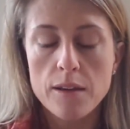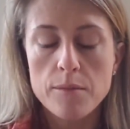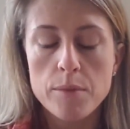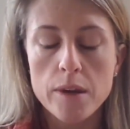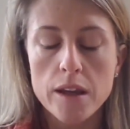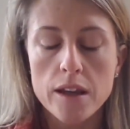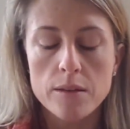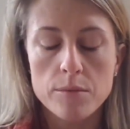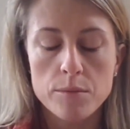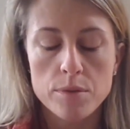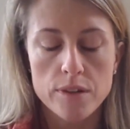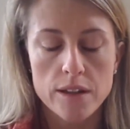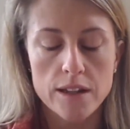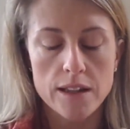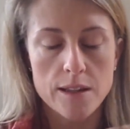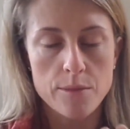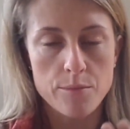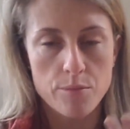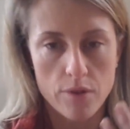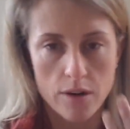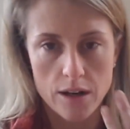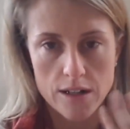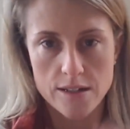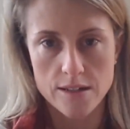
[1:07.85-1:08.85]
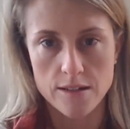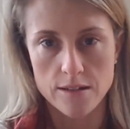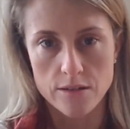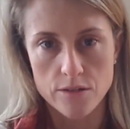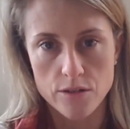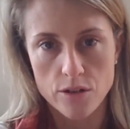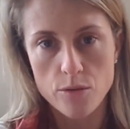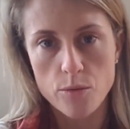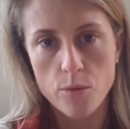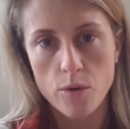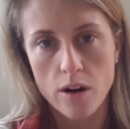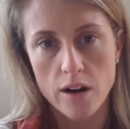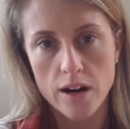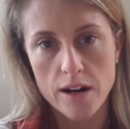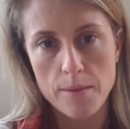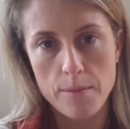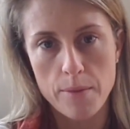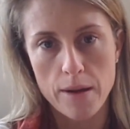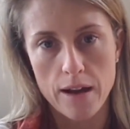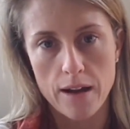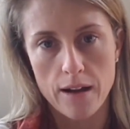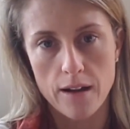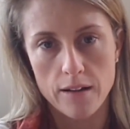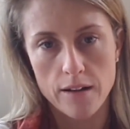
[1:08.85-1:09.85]
Be completely present. Don't worry
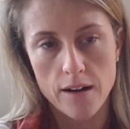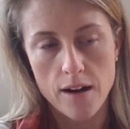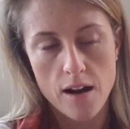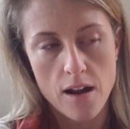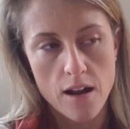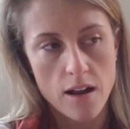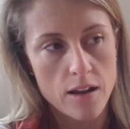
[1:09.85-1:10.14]
about